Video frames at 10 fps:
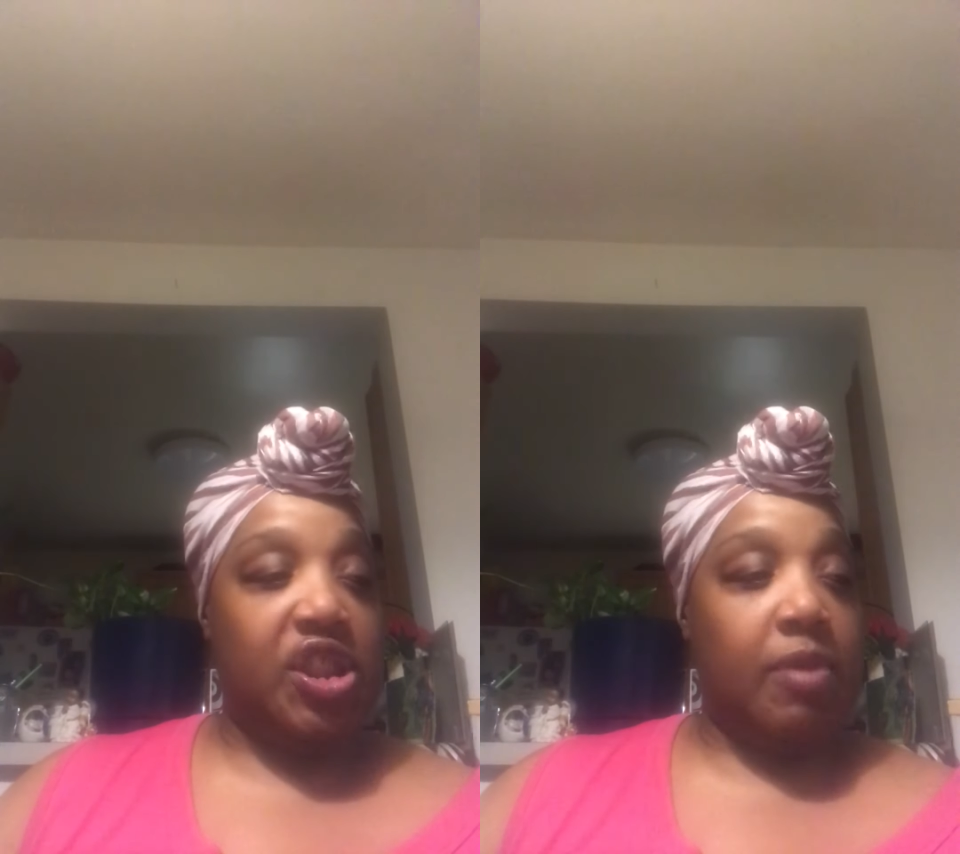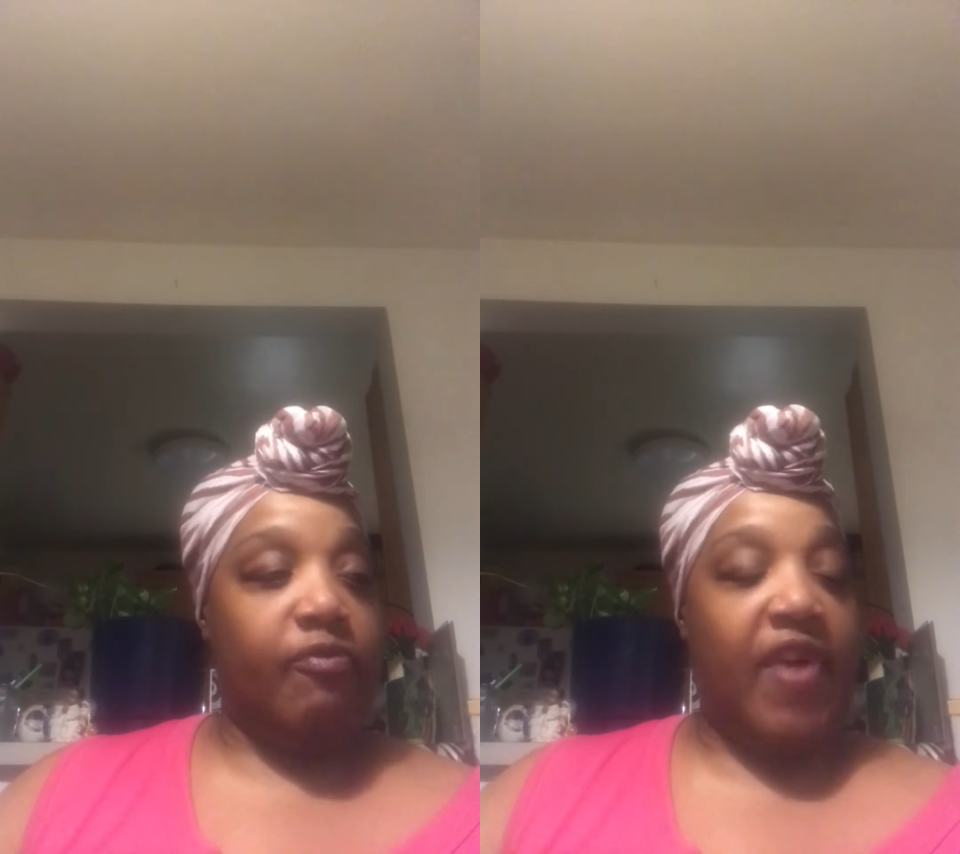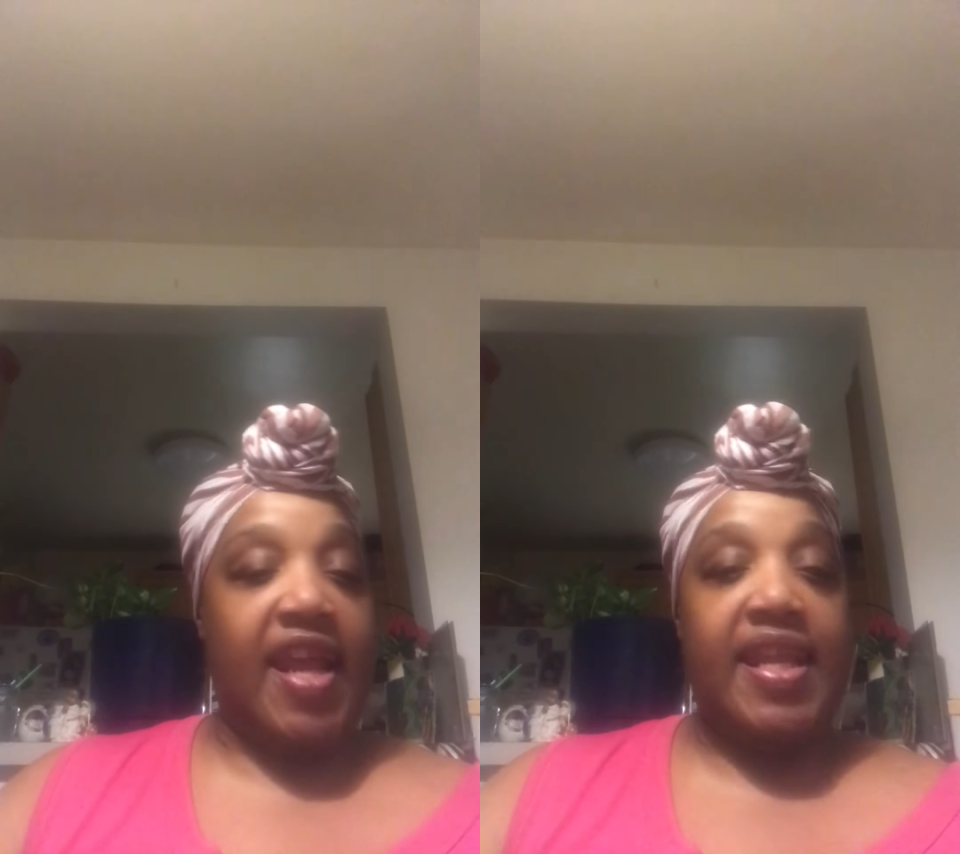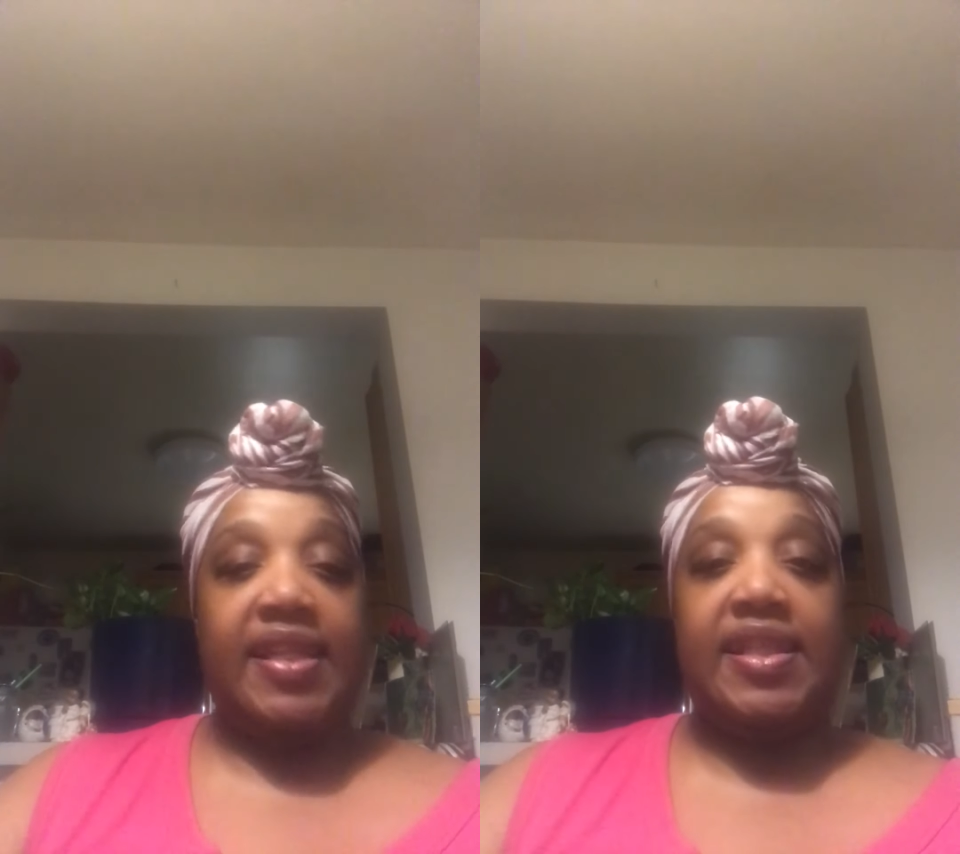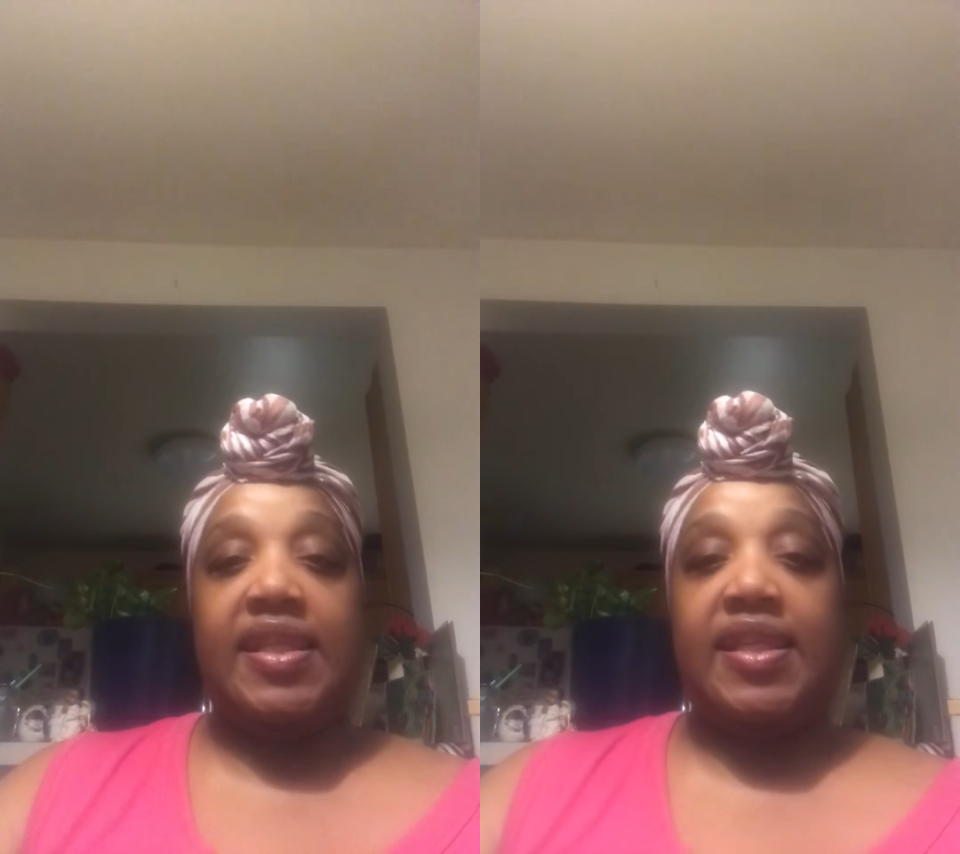jump right
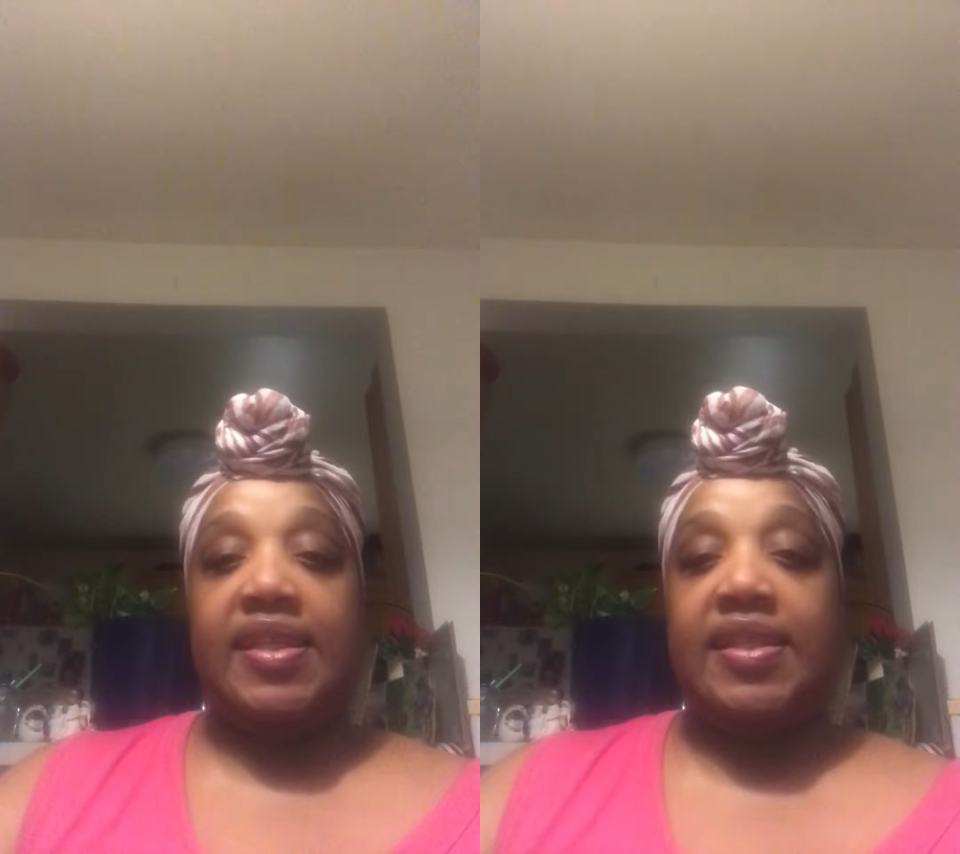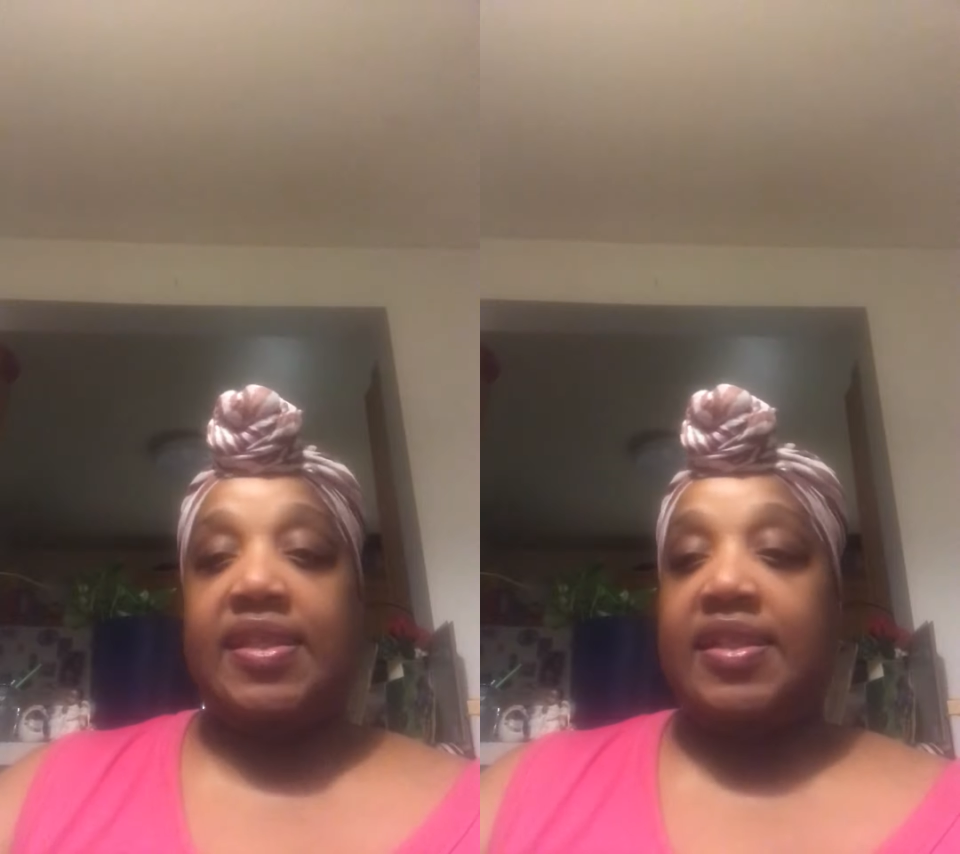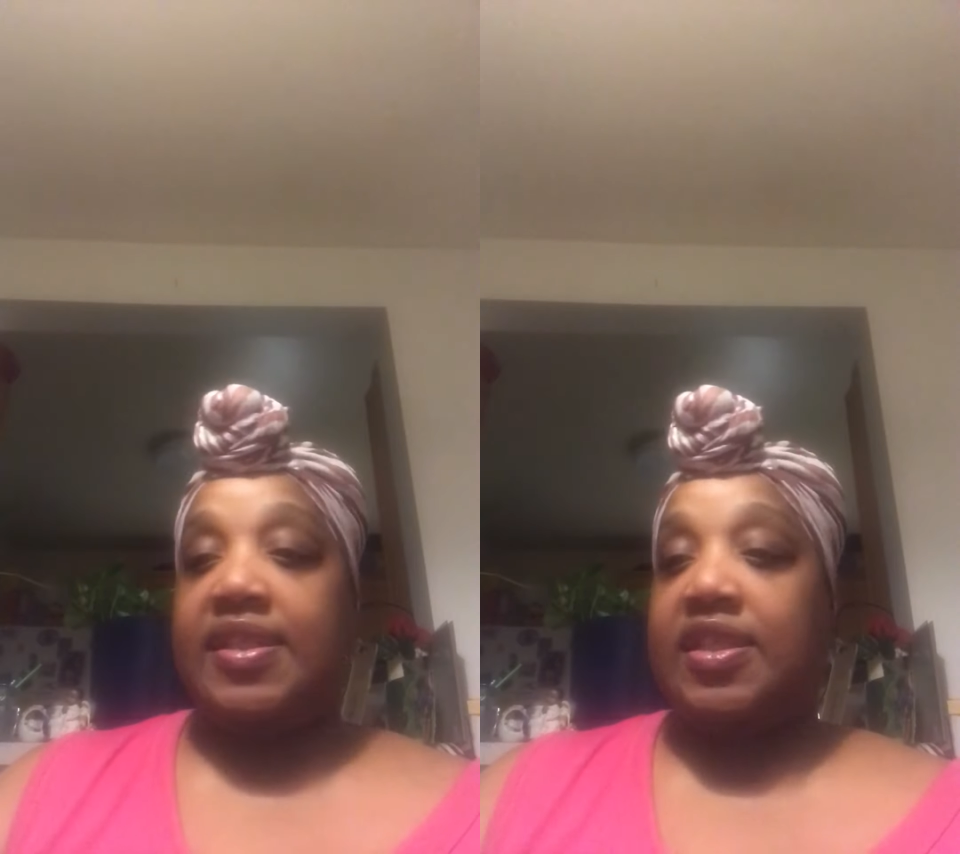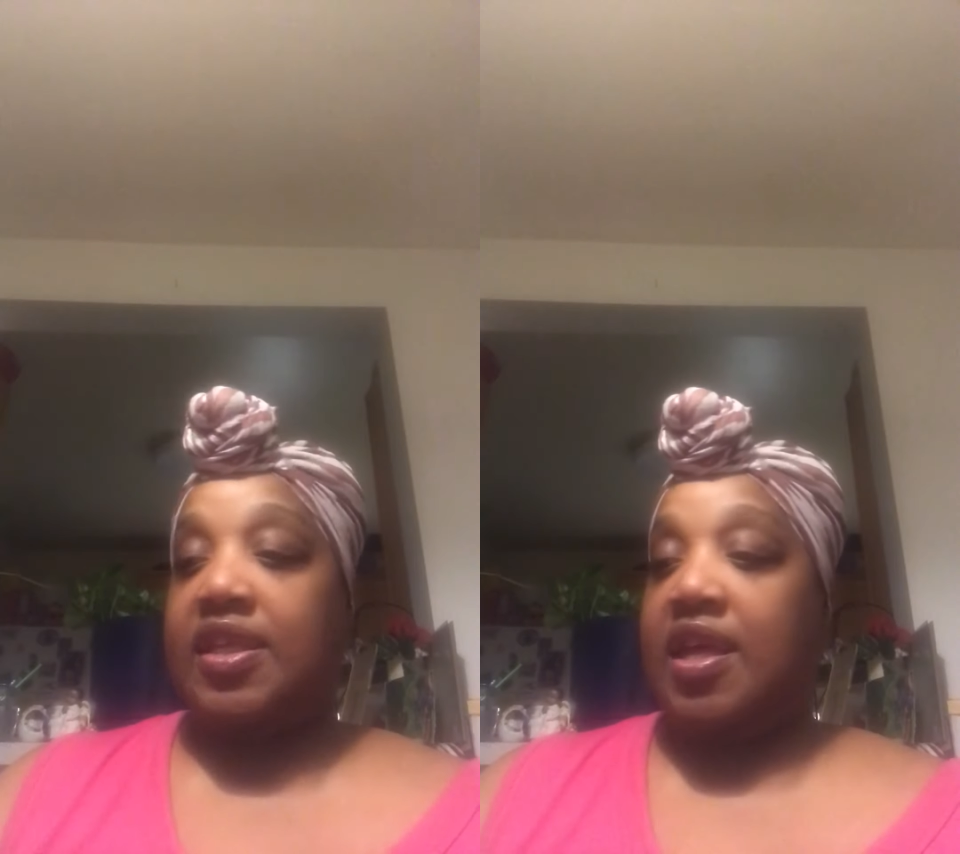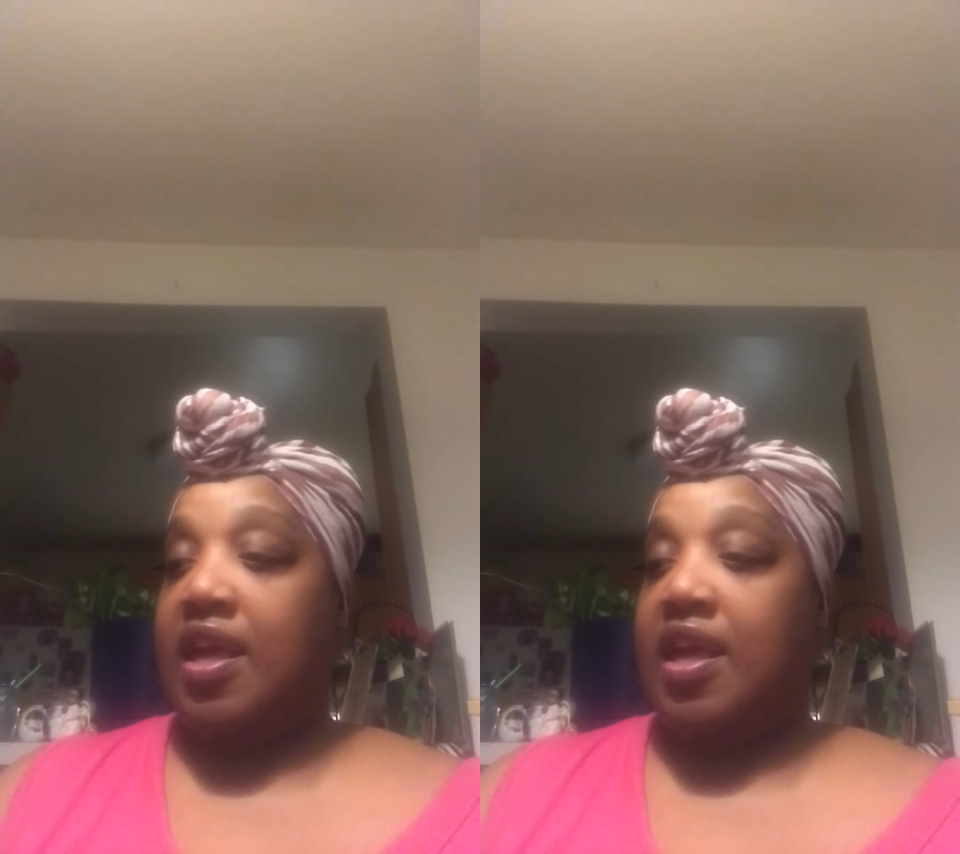into this.